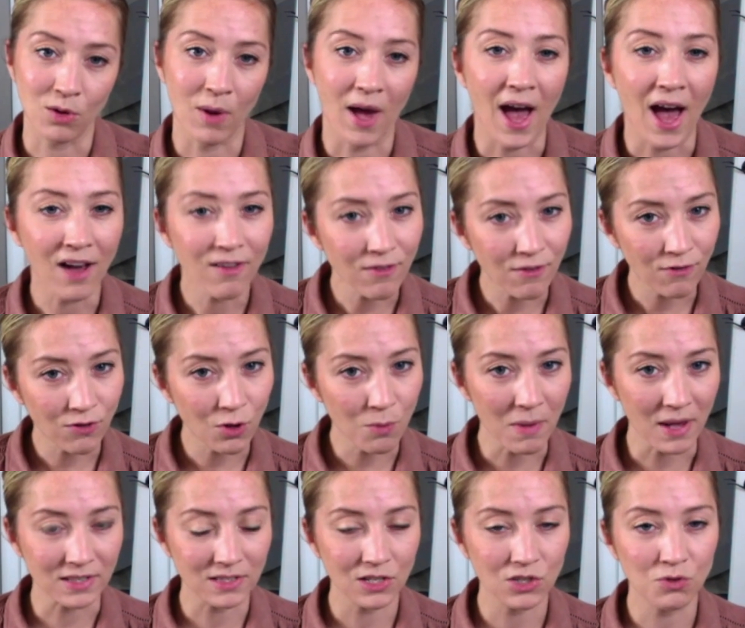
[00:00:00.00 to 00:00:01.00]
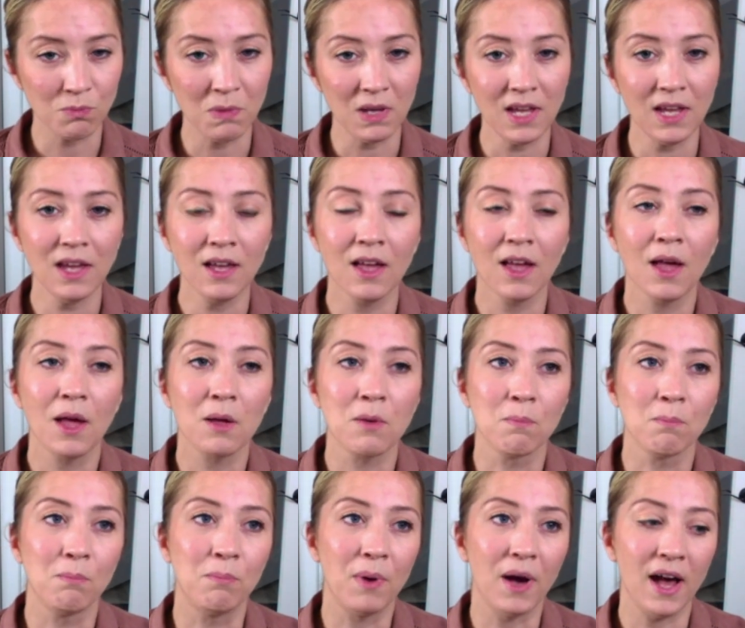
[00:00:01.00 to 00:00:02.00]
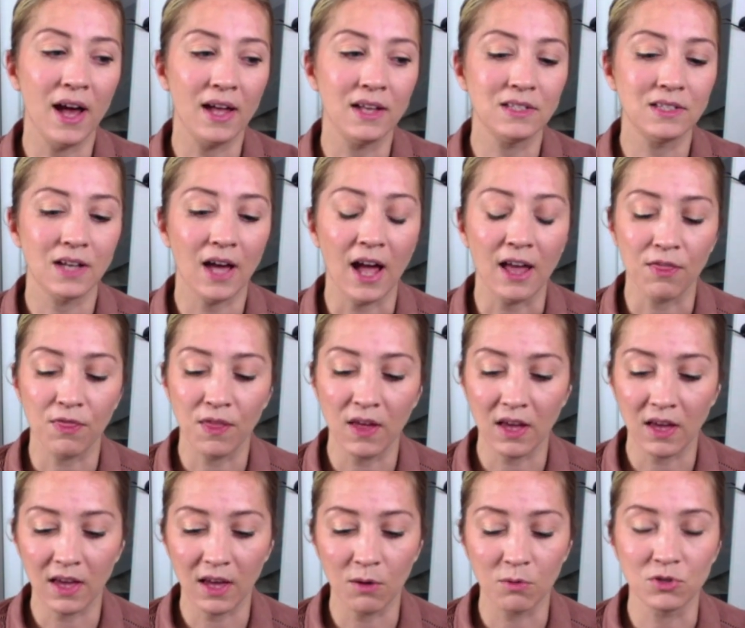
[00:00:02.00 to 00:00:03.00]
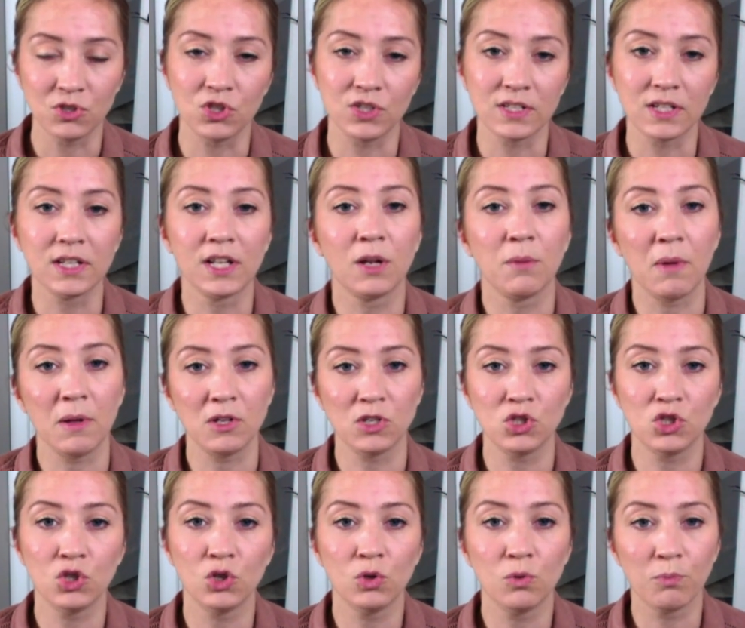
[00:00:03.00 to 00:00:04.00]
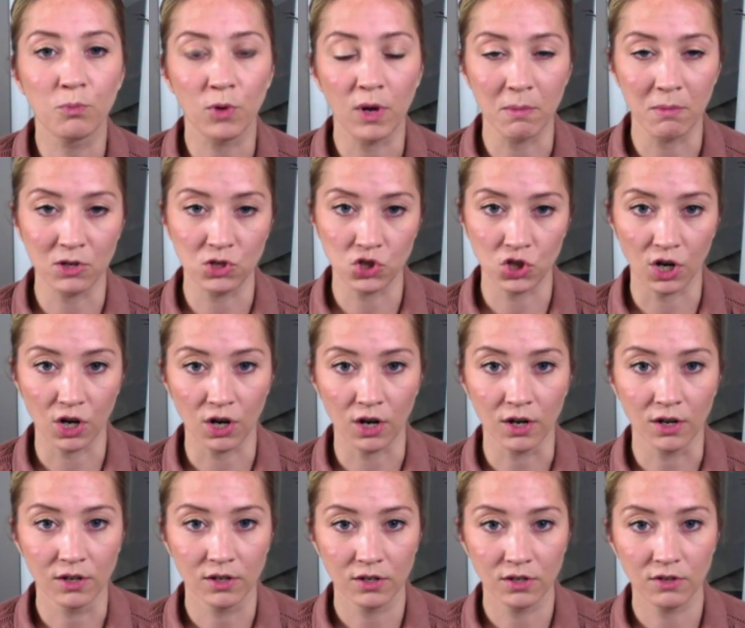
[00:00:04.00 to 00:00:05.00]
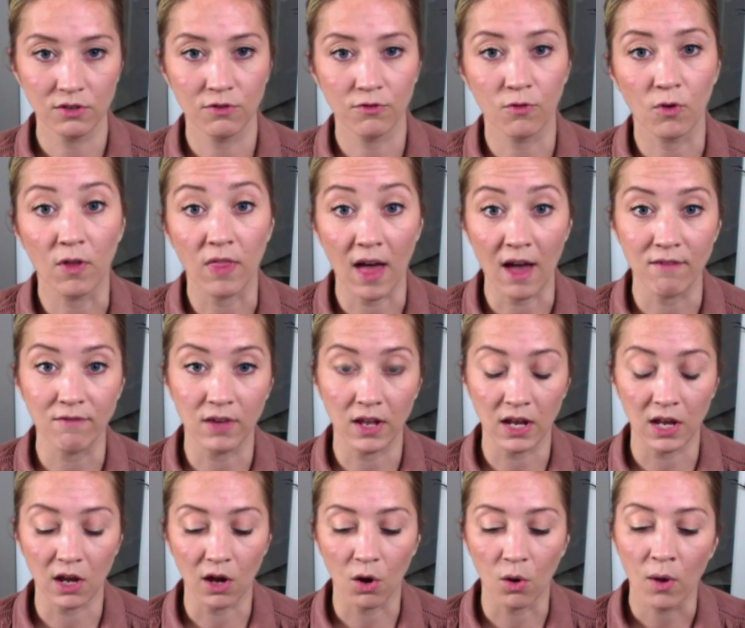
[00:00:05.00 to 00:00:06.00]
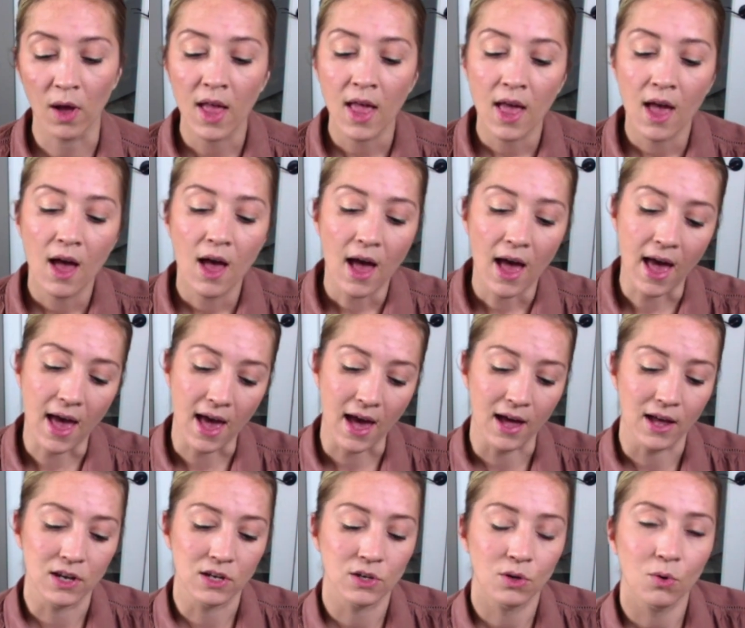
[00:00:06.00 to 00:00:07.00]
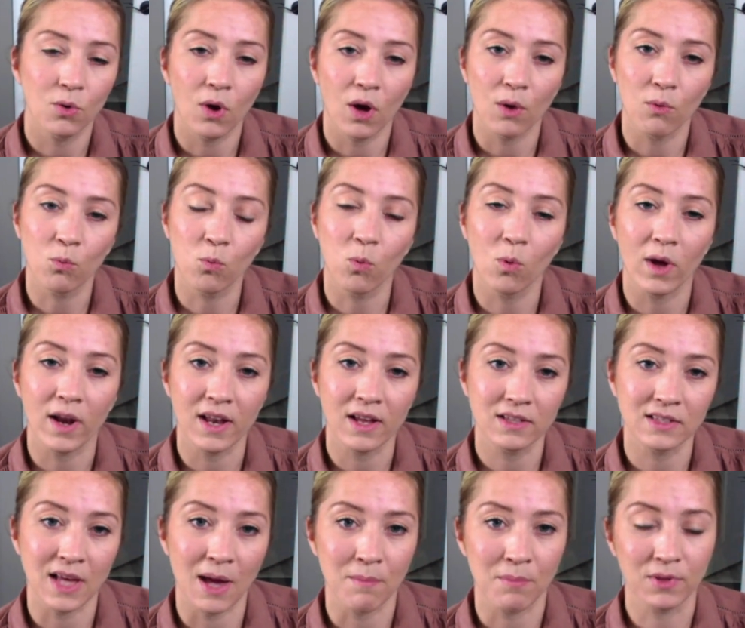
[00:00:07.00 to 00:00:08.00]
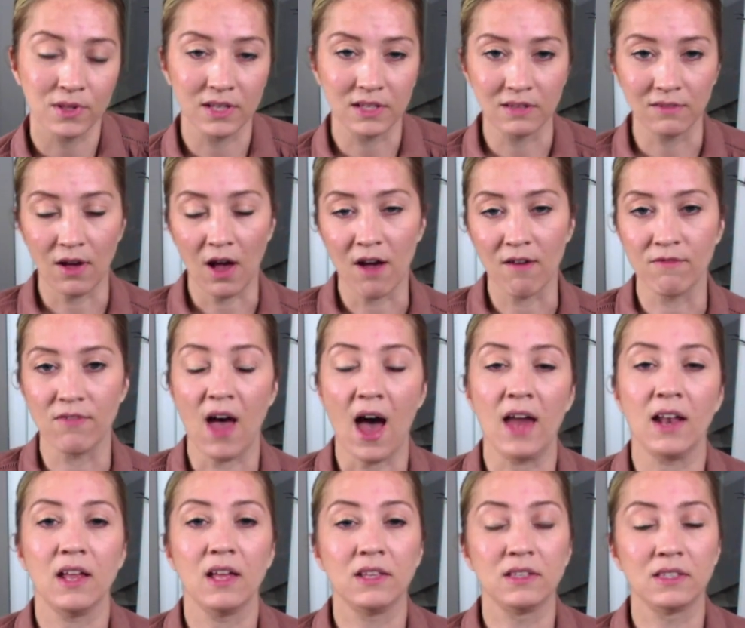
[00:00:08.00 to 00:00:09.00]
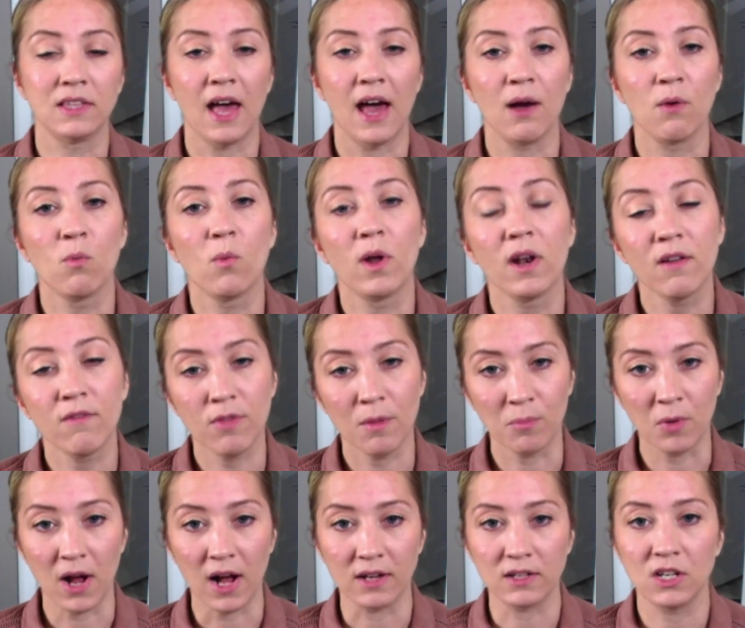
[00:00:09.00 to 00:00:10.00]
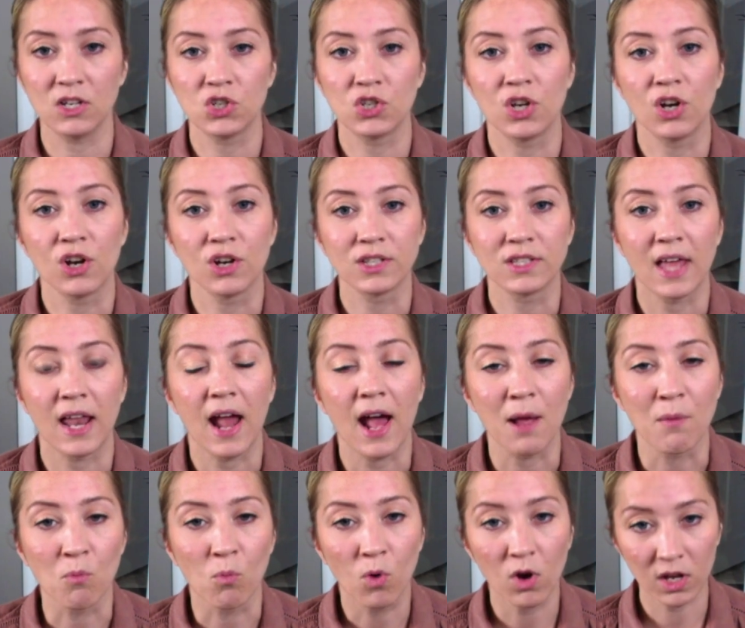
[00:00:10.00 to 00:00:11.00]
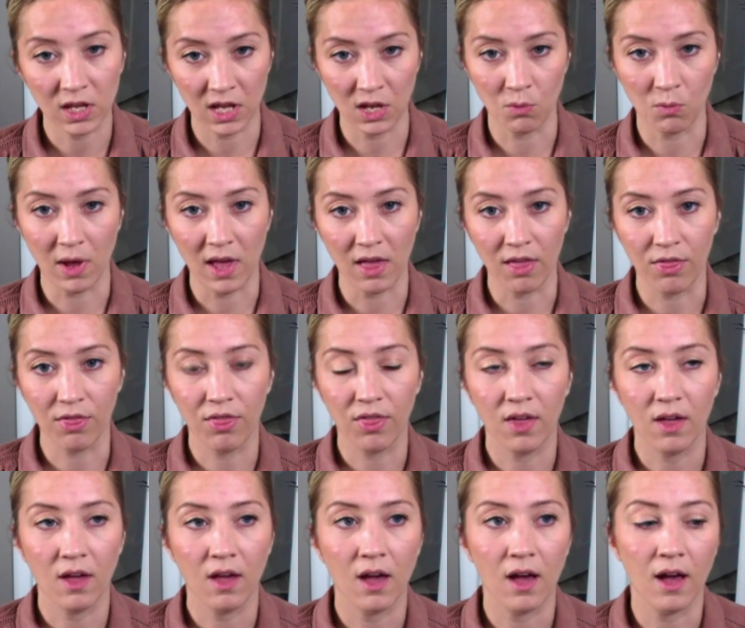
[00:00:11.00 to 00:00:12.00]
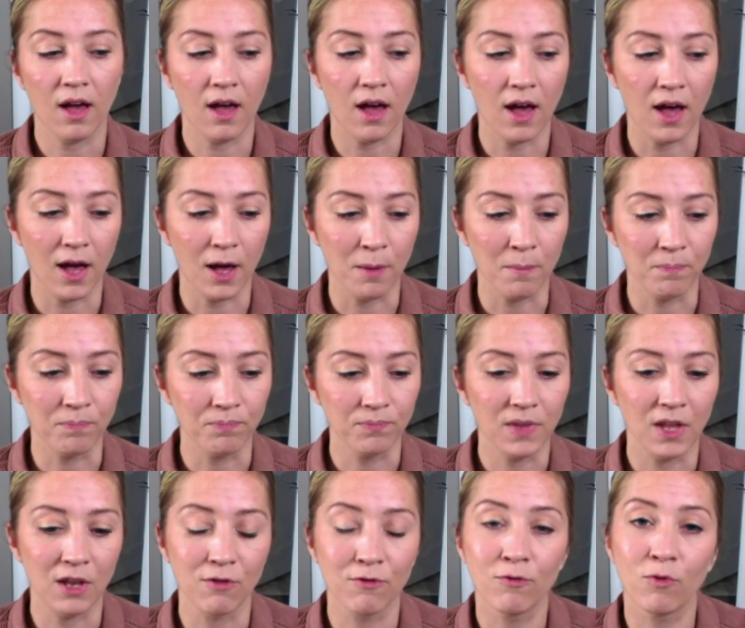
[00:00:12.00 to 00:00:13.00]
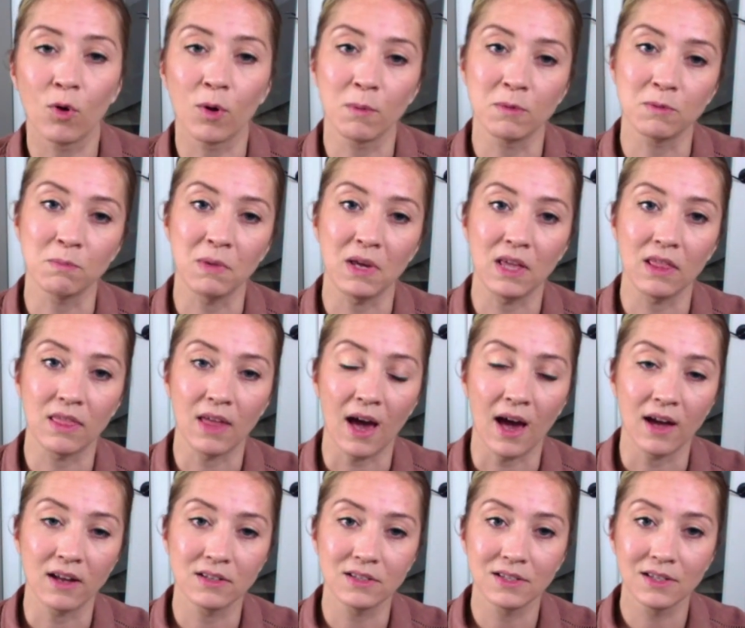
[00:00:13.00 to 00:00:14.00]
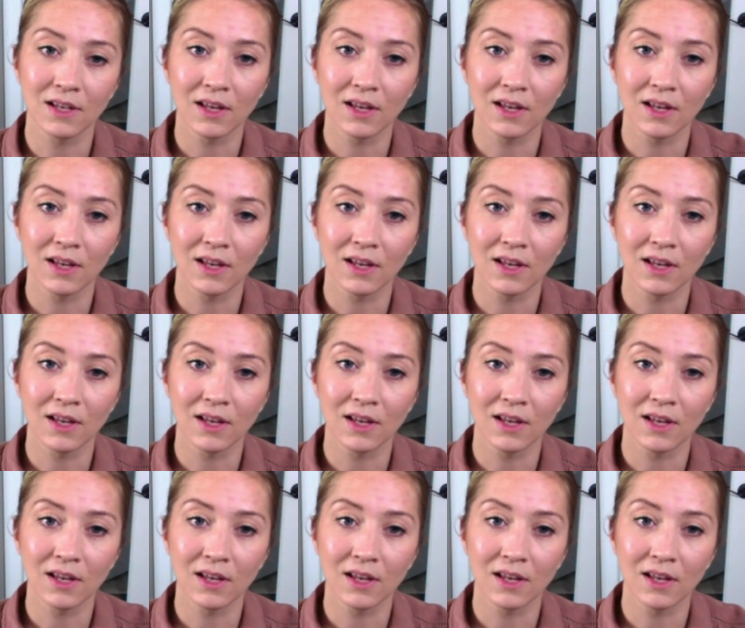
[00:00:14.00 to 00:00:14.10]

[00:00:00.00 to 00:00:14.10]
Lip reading: you have if you message me, but I think it was just a little bit too premature for that video. And one example of that is that one of the practitioners that I'm working with informed me that